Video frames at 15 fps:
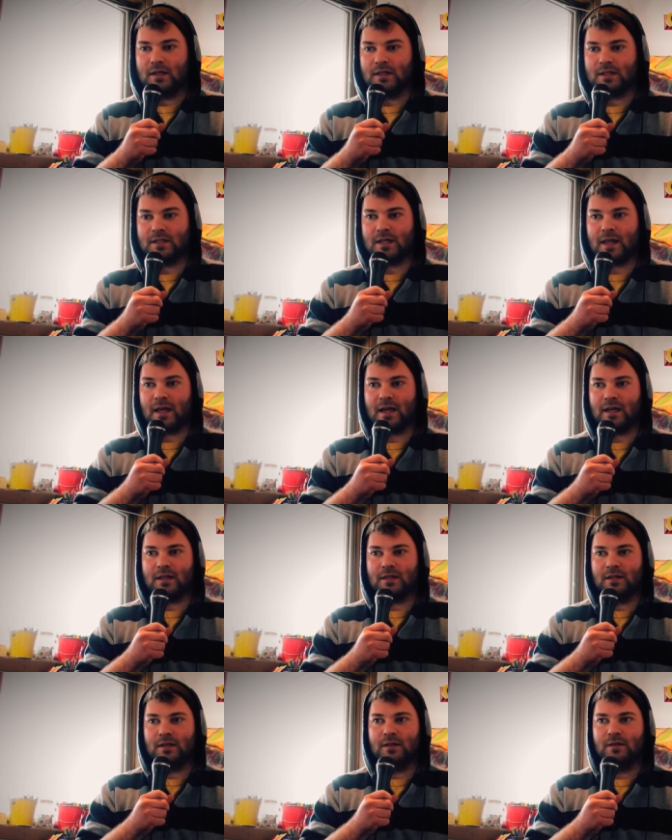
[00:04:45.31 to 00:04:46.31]
is
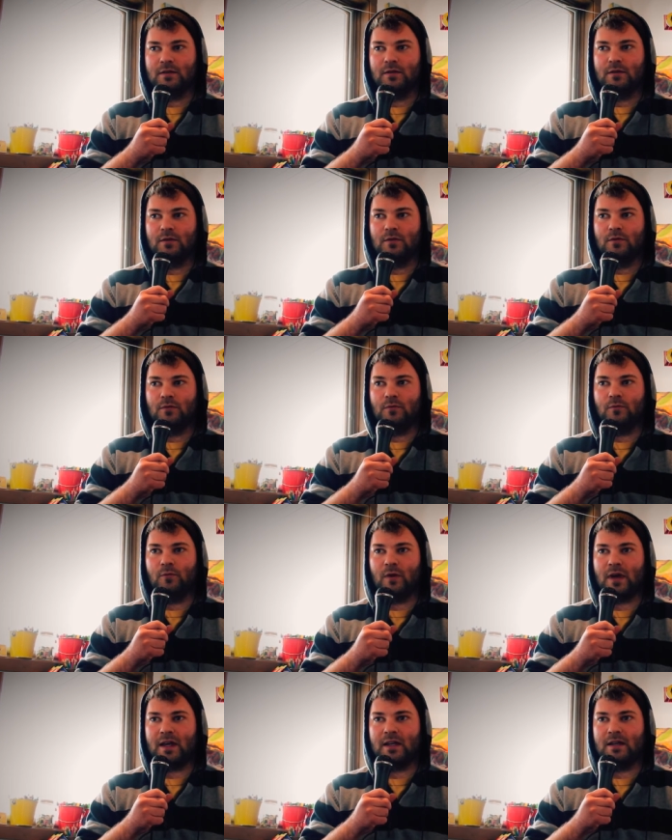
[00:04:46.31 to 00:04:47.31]
that
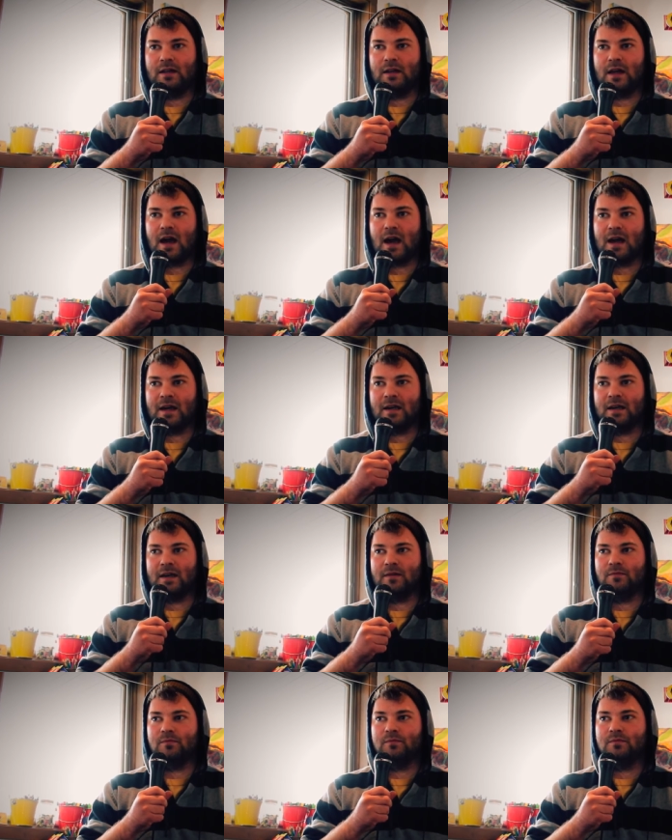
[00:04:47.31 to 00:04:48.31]
when I
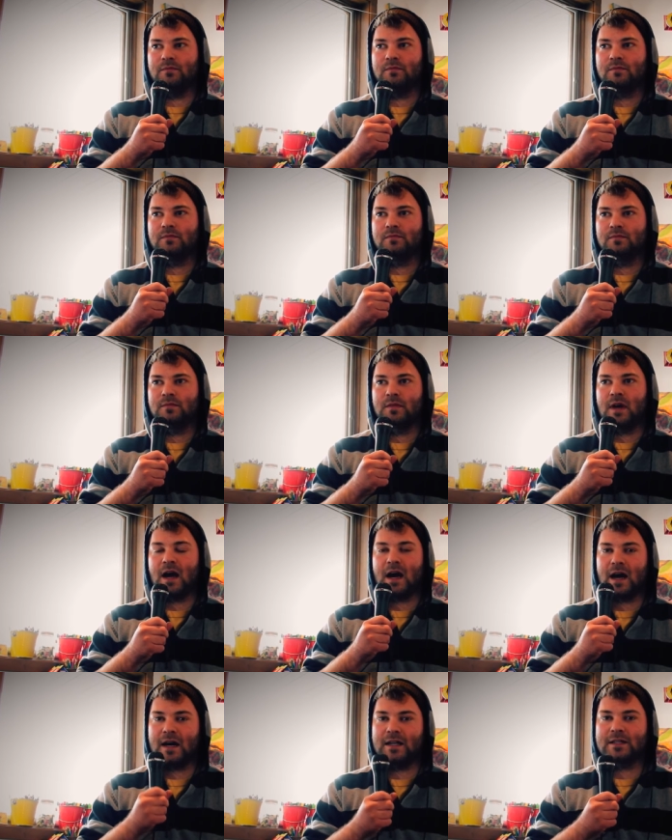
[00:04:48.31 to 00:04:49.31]
am
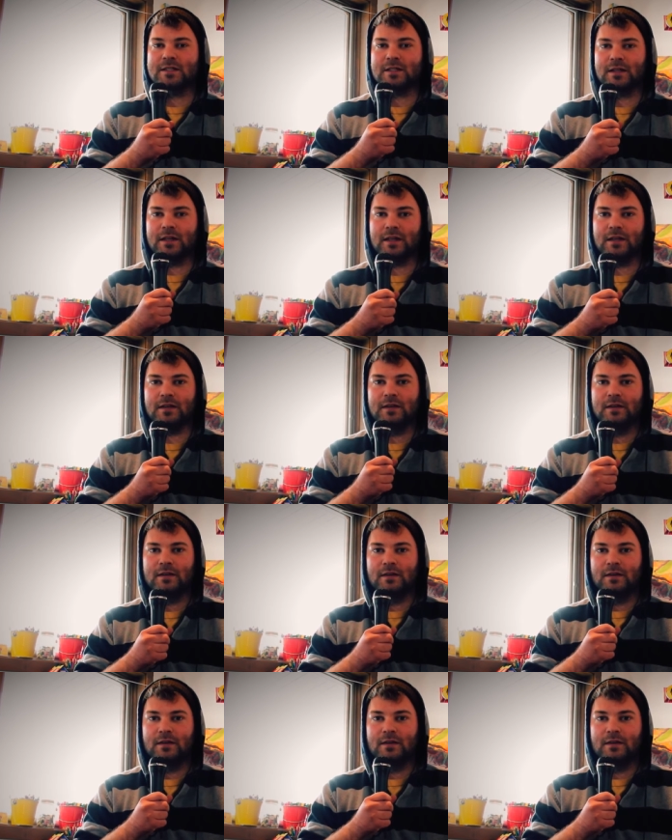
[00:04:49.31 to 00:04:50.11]
honestly